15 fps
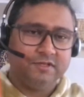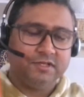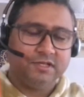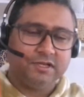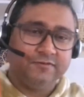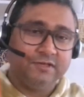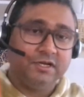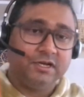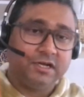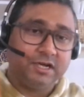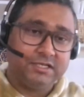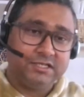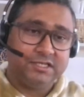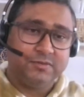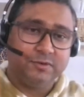if the
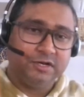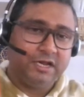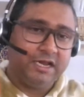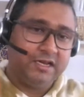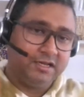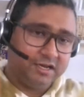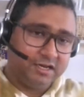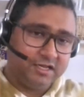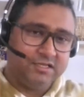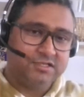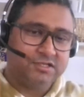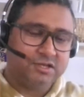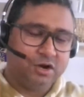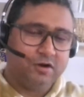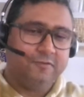customer
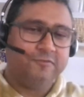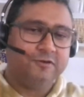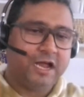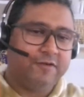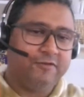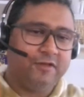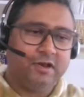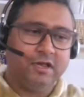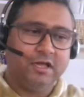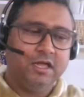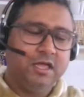encourages a lot of travel,